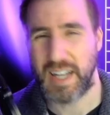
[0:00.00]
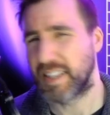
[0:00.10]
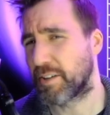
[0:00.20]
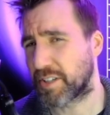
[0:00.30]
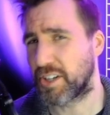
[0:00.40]

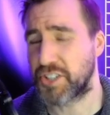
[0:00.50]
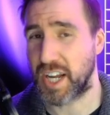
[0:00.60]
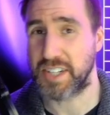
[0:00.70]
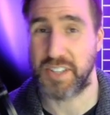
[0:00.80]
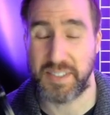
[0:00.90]
Now it's going to
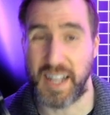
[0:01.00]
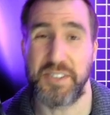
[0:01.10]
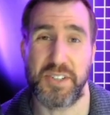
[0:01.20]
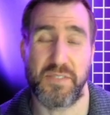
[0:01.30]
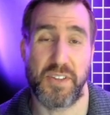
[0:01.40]
change the
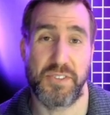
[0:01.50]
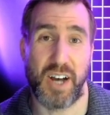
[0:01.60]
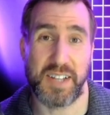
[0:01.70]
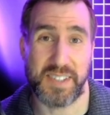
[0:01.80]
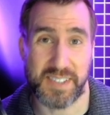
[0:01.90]
density of the
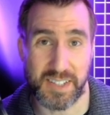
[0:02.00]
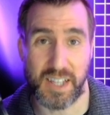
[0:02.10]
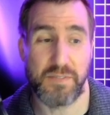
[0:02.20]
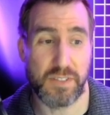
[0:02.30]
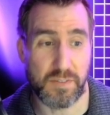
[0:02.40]
dots as the
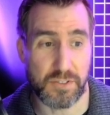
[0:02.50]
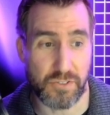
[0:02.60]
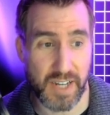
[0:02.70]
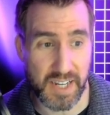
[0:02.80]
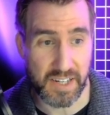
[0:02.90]
level of
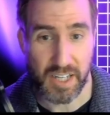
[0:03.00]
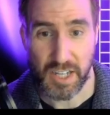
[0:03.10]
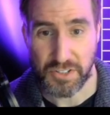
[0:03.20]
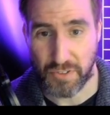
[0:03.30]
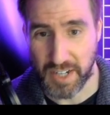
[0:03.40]
gray.
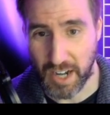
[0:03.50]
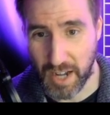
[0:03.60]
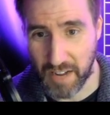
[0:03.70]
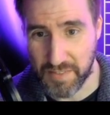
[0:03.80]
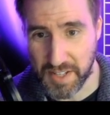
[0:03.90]
So right now I
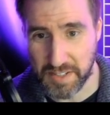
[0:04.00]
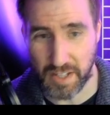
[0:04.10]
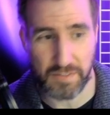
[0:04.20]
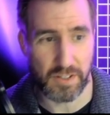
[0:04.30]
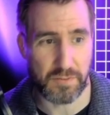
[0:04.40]
have this level of